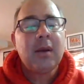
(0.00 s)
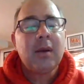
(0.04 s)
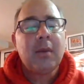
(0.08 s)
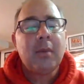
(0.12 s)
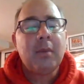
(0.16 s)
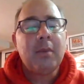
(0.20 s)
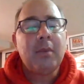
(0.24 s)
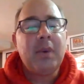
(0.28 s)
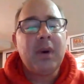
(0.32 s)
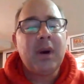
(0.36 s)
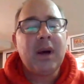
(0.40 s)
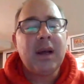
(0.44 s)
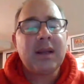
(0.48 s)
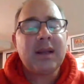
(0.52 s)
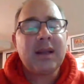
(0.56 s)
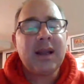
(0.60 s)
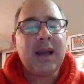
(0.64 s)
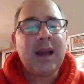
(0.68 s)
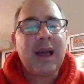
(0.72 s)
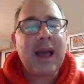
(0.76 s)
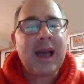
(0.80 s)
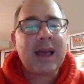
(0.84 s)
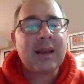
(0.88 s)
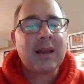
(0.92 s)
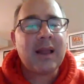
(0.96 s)
but
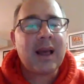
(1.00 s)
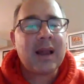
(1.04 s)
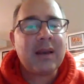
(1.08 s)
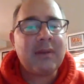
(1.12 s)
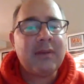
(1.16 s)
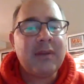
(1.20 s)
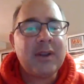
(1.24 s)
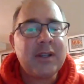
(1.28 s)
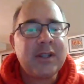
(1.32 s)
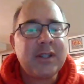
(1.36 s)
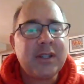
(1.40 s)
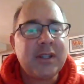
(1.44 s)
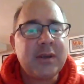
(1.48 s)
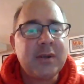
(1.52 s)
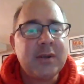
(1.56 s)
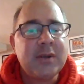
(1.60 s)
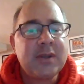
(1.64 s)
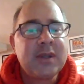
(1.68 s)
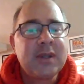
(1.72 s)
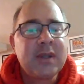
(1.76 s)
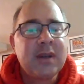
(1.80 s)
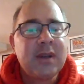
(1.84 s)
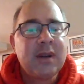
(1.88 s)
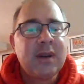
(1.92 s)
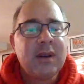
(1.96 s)
uh, had a lot of
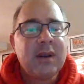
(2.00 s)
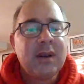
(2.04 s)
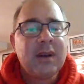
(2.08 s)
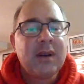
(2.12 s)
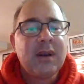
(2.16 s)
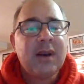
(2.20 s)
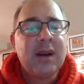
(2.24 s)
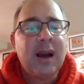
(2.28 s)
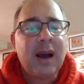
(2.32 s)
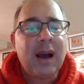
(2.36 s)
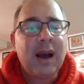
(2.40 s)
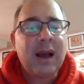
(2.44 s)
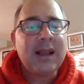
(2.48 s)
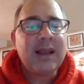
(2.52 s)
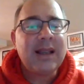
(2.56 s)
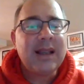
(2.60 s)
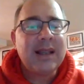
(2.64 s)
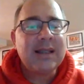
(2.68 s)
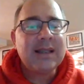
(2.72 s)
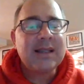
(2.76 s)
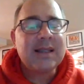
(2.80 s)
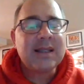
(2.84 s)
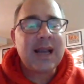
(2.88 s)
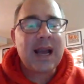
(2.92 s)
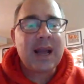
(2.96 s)
issues uh,
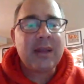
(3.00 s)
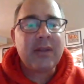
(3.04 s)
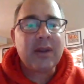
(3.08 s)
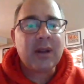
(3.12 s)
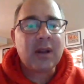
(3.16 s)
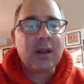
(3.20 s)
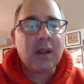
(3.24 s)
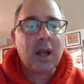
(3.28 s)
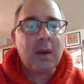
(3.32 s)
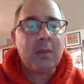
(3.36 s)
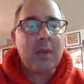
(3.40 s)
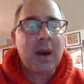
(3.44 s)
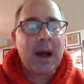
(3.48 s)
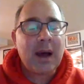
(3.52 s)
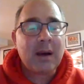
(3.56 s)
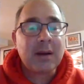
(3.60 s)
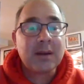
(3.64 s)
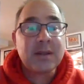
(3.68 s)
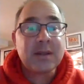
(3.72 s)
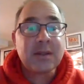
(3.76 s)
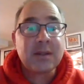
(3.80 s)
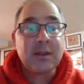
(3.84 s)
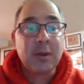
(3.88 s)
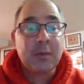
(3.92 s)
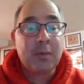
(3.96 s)
inside the
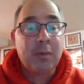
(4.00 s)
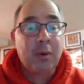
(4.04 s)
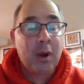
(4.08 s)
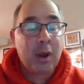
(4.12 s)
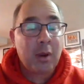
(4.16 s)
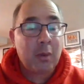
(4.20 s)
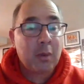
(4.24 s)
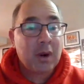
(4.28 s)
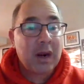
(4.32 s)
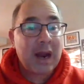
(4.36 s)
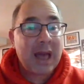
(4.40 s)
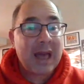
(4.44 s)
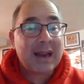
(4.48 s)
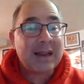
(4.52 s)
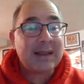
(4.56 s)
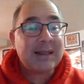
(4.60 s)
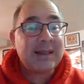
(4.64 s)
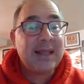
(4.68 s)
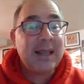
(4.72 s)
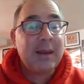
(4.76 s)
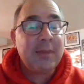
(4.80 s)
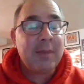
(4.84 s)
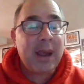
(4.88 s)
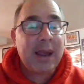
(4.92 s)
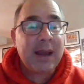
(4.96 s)
clubhouse to the point where I had a
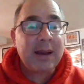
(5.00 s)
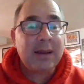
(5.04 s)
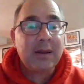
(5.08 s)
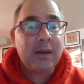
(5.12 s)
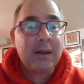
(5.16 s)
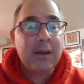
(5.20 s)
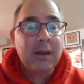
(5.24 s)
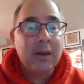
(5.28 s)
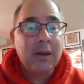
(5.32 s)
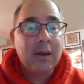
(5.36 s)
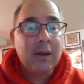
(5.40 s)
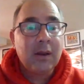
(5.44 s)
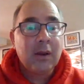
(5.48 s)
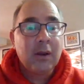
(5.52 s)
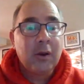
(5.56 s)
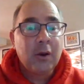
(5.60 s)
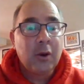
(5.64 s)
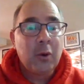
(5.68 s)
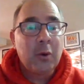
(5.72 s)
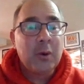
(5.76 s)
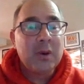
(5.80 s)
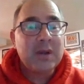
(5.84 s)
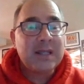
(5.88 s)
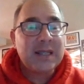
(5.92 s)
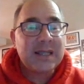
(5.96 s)
teammate
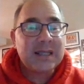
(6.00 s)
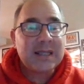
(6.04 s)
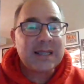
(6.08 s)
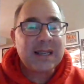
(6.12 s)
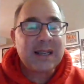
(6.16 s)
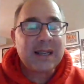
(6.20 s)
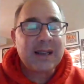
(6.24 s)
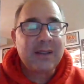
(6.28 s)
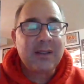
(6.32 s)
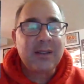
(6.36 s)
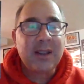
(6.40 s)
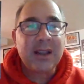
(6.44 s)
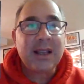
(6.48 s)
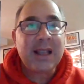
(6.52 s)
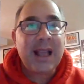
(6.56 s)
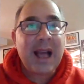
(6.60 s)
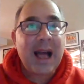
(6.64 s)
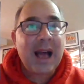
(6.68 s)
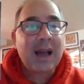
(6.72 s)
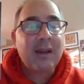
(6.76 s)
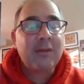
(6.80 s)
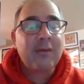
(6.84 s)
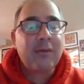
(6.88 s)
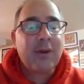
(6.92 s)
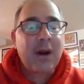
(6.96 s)
who was his, the
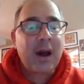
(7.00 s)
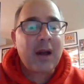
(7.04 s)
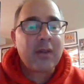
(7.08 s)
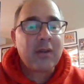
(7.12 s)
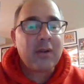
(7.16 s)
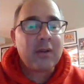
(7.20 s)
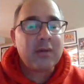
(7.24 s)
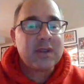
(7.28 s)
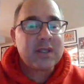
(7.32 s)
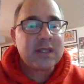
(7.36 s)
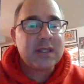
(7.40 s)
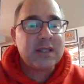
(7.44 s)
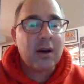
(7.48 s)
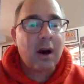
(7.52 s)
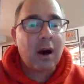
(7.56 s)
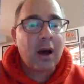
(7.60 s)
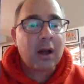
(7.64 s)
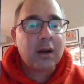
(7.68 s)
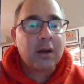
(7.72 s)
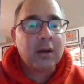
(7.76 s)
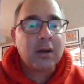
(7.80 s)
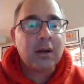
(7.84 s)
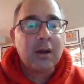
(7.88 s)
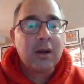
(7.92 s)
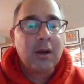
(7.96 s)
godfather of his
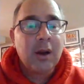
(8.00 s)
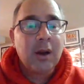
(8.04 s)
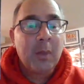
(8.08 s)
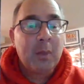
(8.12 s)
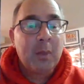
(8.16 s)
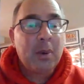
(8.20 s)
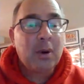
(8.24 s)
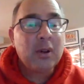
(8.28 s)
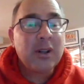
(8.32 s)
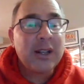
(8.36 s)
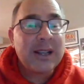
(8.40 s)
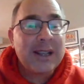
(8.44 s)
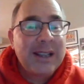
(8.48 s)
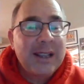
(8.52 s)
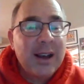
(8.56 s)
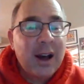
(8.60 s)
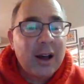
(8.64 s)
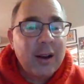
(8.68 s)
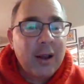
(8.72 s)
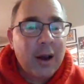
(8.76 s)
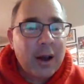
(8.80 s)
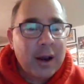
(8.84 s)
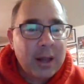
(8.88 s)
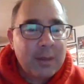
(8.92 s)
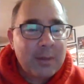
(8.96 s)
daughter pulled a
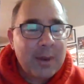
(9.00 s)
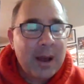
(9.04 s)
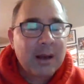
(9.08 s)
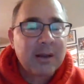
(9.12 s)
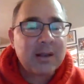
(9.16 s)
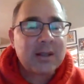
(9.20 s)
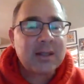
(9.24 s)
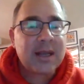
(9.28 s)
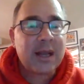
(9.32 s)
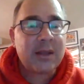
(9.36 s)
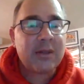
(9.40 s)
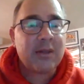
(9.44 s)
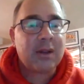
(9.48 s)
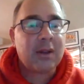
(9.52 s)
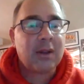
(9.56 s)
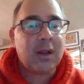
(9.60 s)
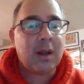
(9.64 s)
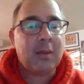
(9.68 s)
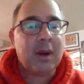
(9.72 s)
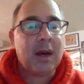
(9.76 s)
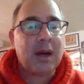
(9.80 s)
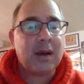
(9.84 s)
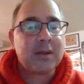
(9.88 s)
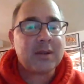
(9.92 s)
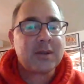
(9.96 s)
gun on him outside the
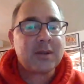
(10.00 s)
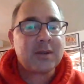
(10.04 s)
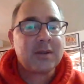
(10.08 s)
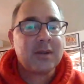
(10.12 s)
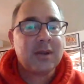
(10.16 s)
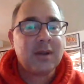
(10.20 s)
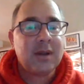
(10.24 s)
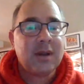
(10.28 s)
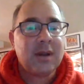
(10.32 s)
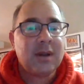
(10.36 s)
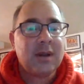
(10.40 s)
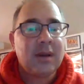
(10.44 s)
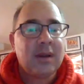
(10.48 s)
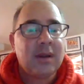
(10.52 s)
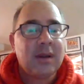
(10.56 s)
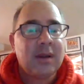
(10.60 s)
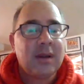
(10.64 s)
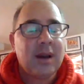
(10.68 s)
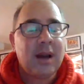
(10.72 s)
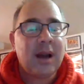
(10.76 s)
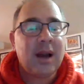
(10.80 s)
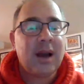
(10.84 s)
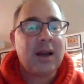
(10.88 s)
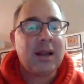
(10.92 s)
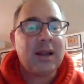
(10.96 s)
clubhouse
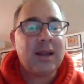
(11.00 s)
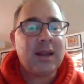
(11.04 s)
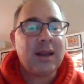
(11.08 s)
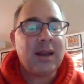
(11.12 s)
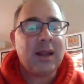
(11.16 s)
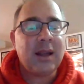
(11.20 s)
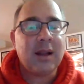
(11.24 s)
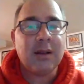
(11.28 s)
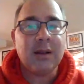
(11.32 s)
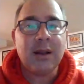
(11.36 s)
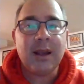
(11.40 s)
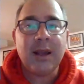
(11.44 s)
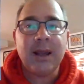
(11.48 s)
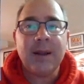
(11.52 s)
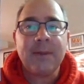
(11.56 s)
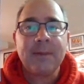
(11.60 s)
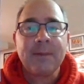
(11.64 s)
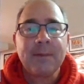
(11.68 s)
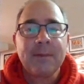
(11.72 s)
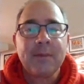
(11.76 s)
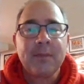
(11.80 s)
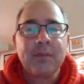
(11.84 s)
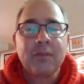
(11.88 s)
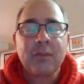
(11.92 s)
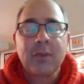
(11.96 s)
uh, in LA,
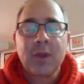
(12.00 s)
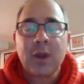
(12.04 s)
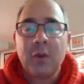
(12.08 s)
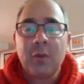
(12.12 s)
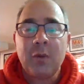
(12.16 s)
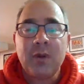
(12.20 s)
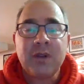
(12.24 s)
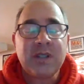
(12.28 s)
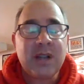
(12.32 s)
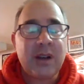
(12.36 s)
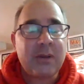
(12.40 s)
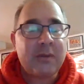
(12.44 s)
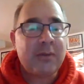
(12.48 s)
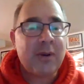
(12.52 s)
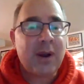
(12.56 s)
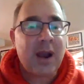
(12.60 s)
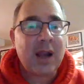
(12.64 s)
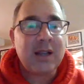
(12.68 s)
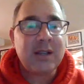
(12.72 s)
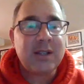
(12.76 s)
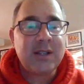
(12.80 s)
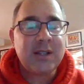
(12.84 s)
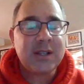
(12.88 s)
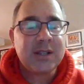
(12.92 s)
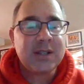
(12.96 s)
which I
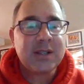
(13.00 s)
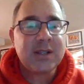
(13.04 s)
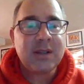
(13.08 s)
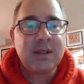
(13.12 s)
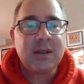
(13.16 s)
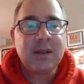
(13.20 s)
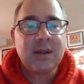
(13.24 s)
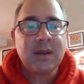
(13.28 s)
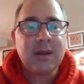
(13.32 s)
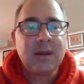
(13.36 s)
find just